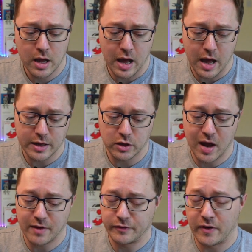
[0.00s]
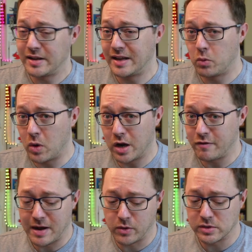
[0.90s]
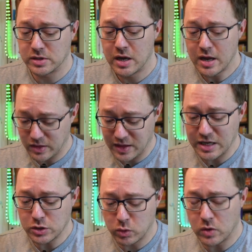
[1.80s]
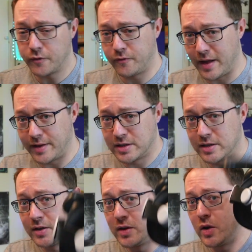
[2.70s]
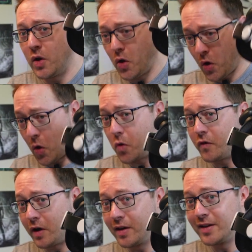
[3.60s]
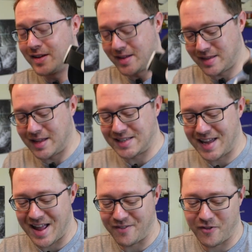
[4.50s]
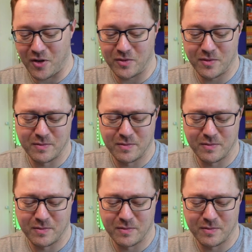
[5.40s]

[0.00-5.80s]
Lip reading: You don't have to find any workarounds. These will fit over this headset.